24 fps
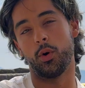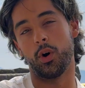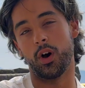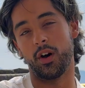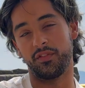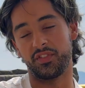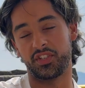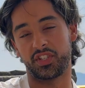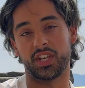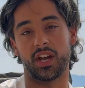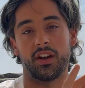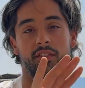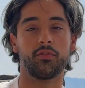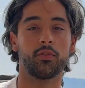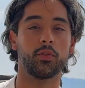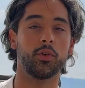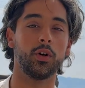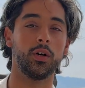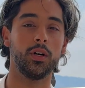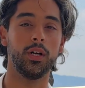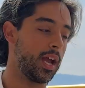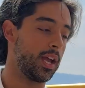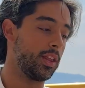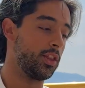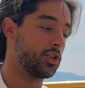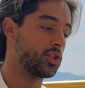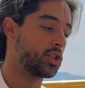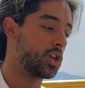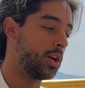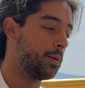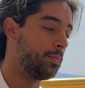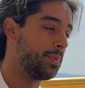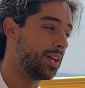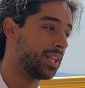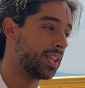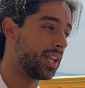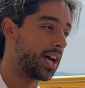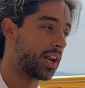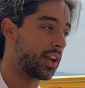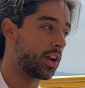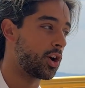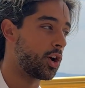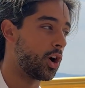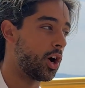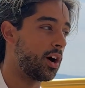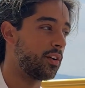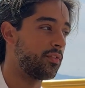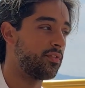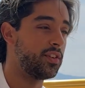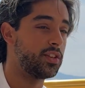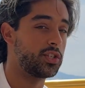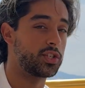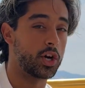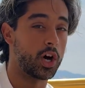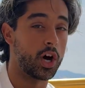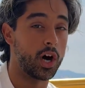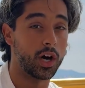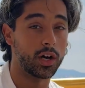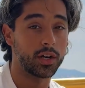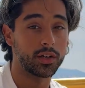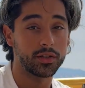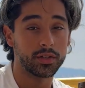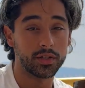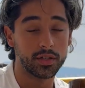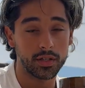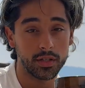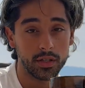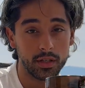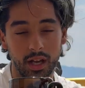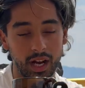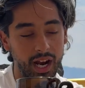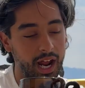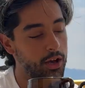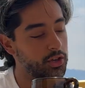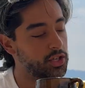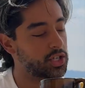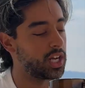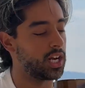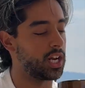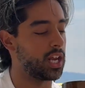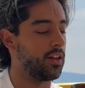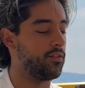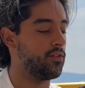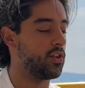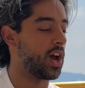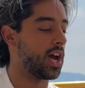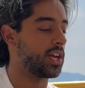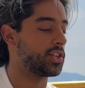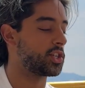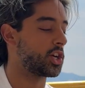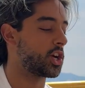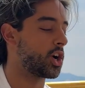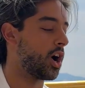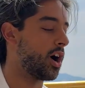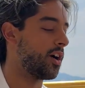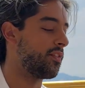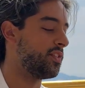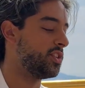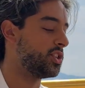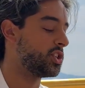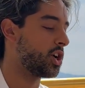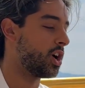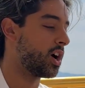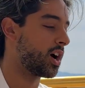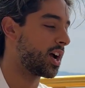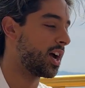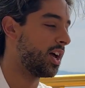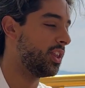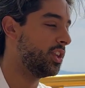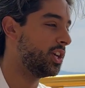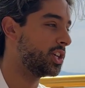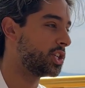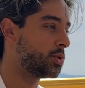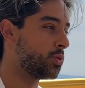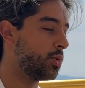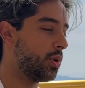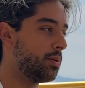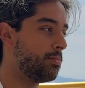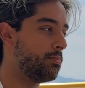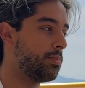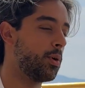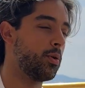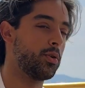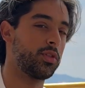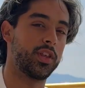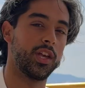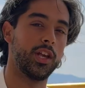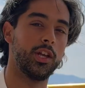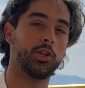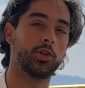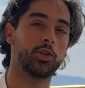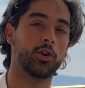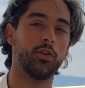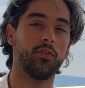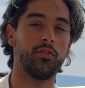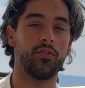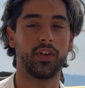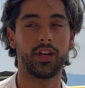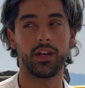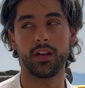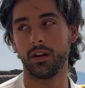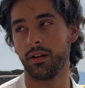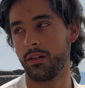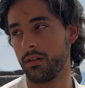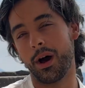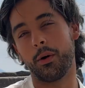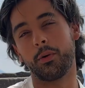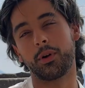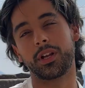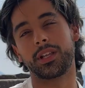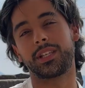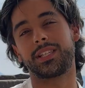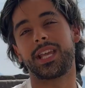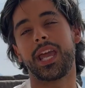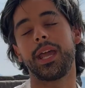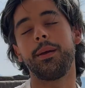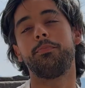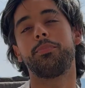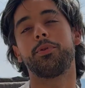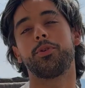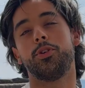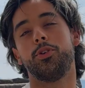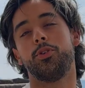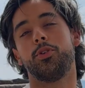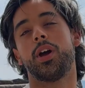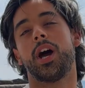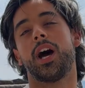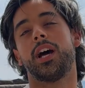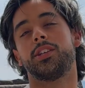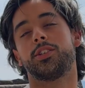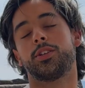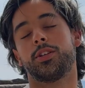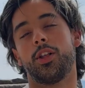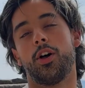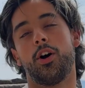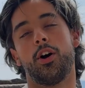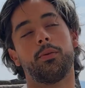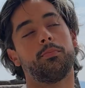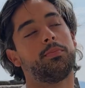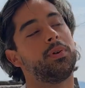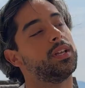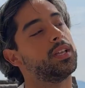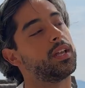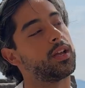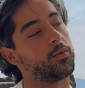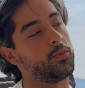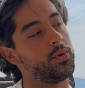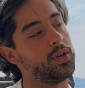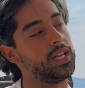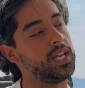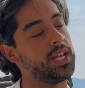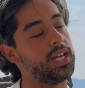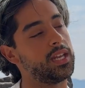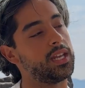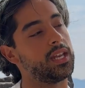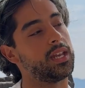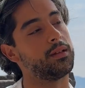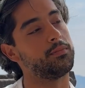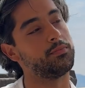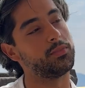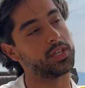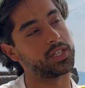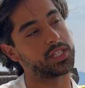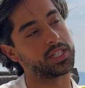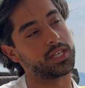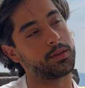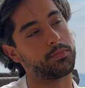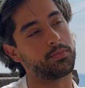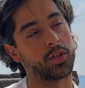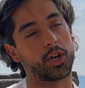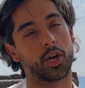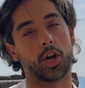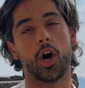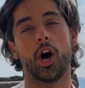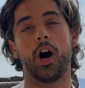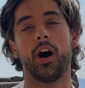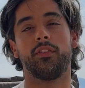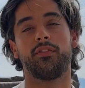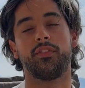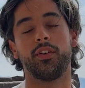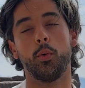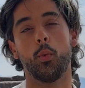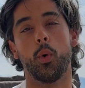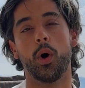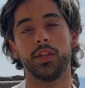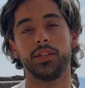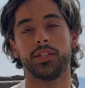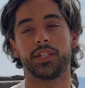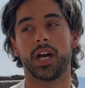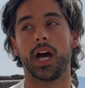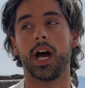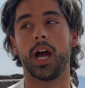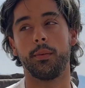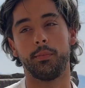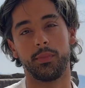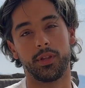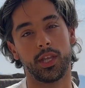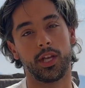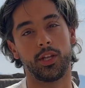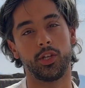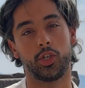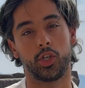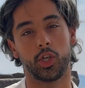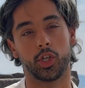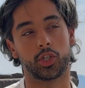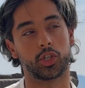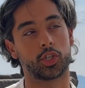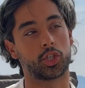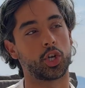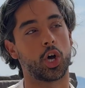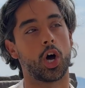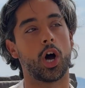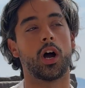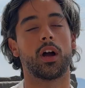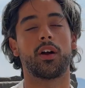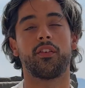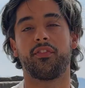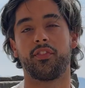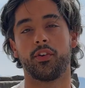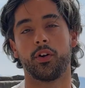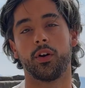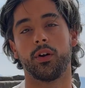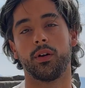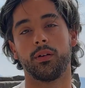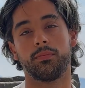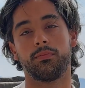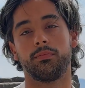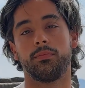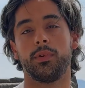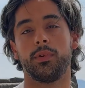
of several, and there's gonna be a lot of coffee talks. And I was gonna give you guys a coffee talk on this one, but with the intro video, I wanna taper you guys along, being like, we need him to sip the coffee one time and then just talk for,